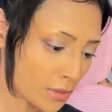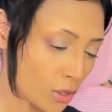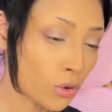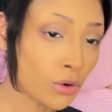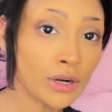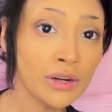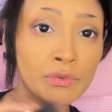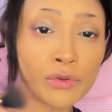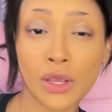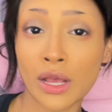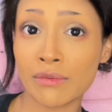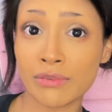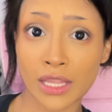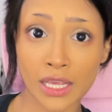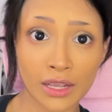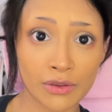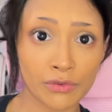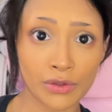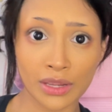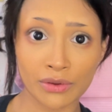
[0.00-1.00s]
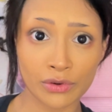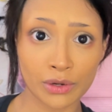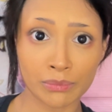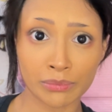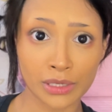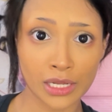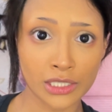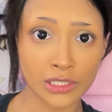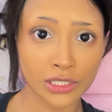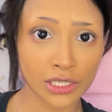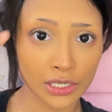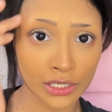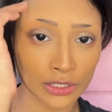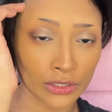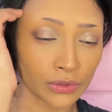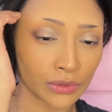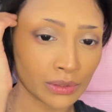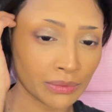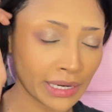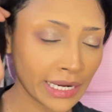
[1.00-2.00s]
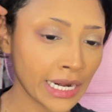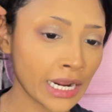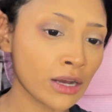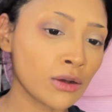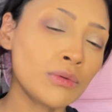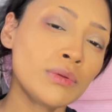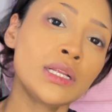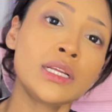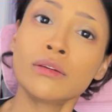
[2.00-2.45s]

Or if you have like a favorite blush that you're doing right now,